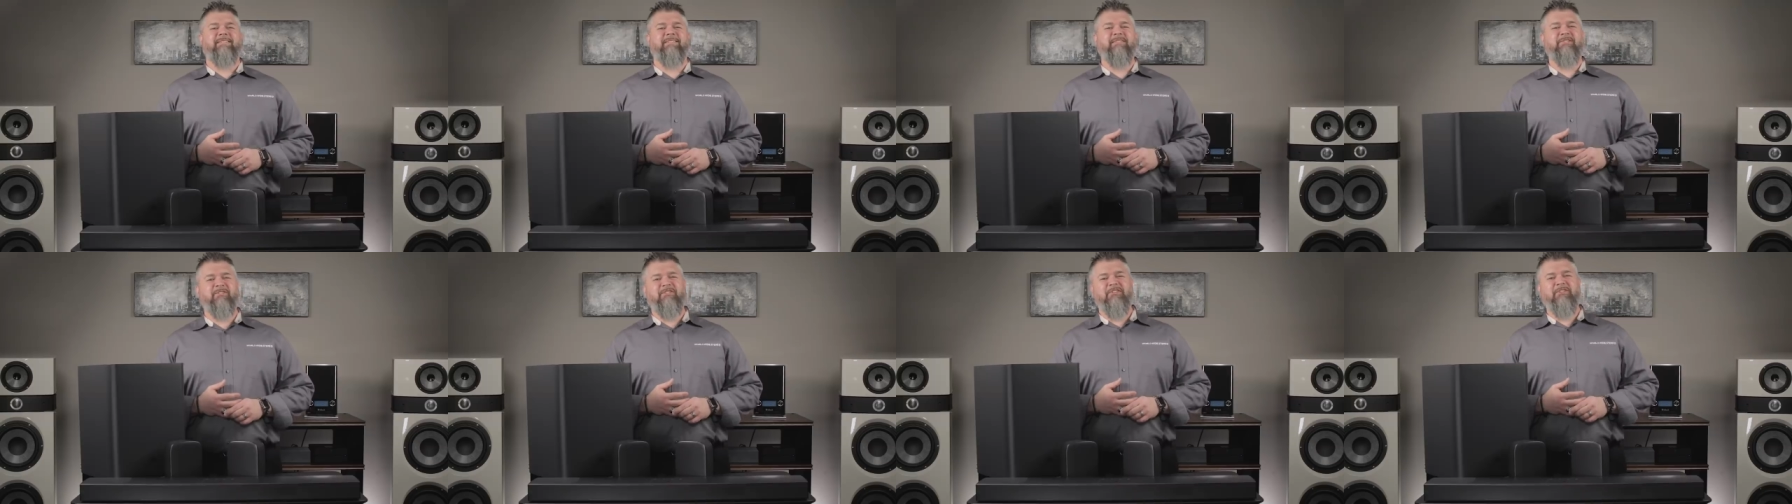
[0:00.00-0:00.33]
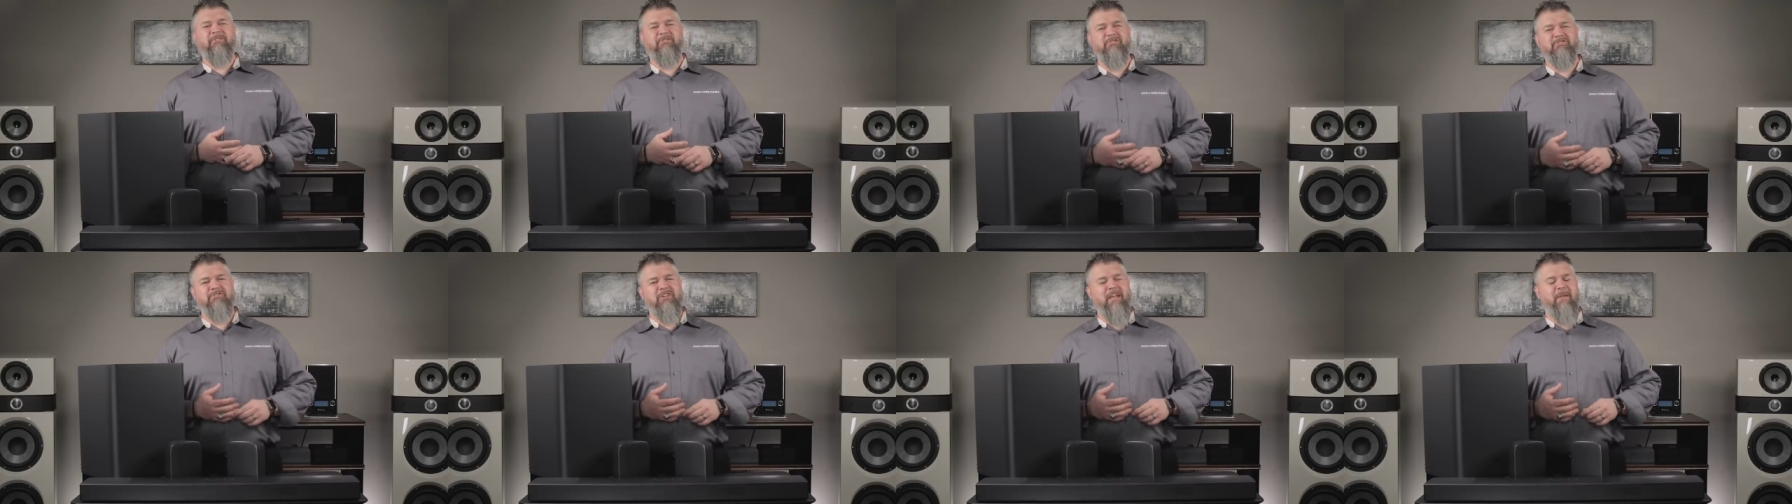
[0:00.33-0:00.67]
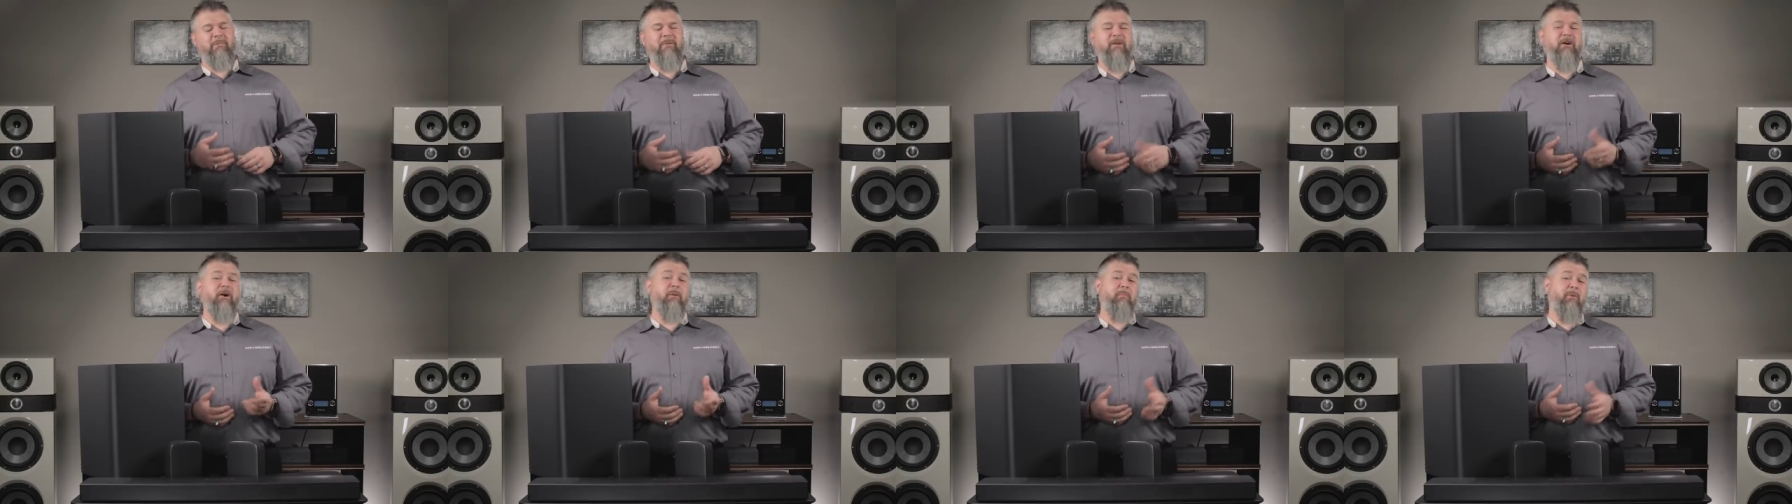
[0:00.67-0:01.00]
This is the
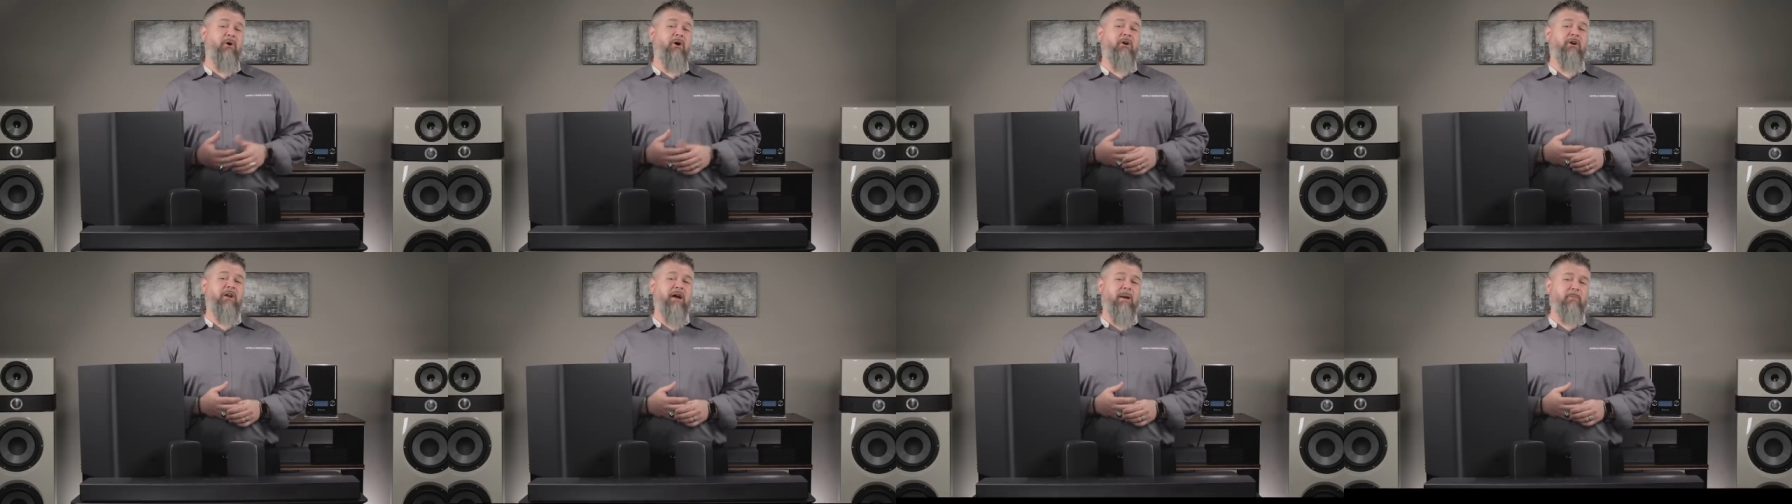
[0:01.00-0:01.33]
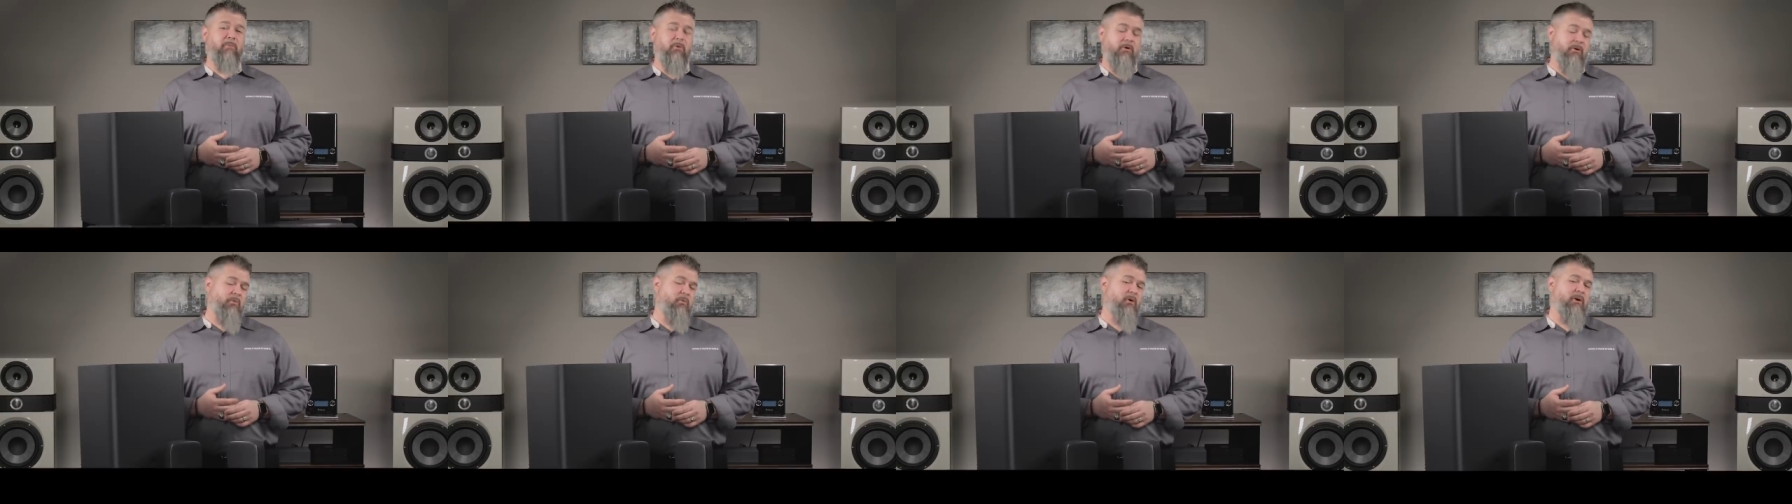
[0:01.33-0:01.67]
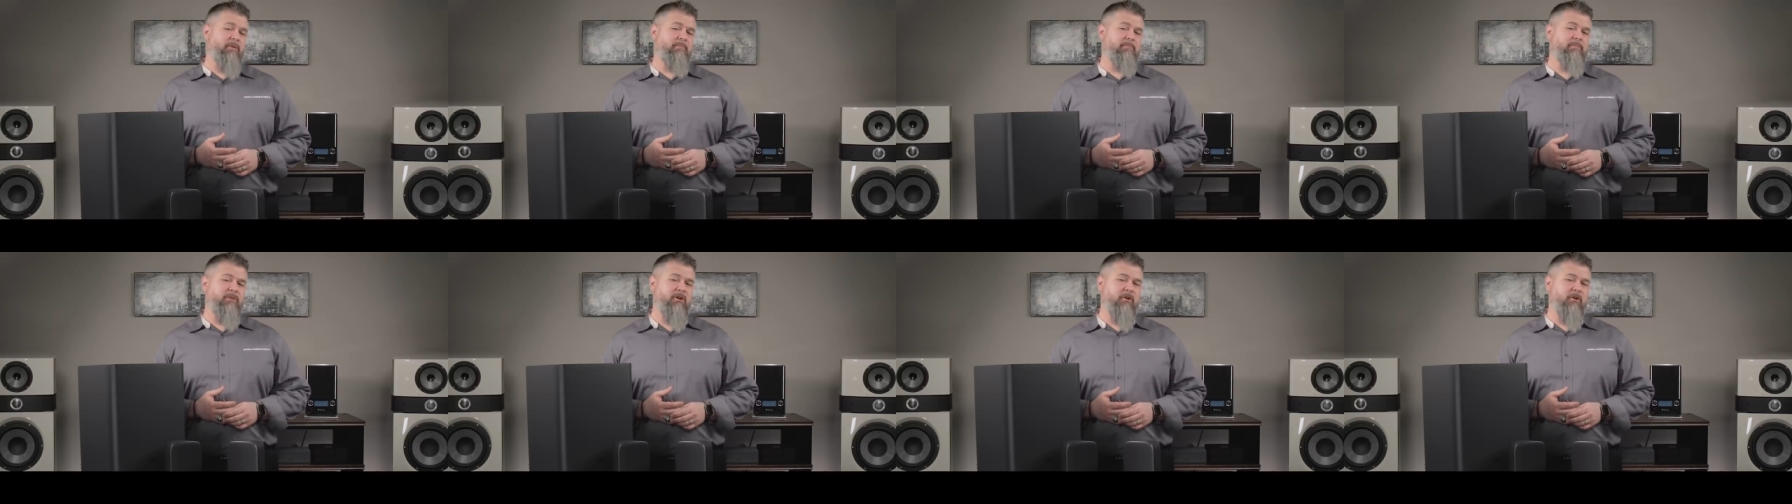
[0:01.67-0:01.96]
JBL Bar 9.1.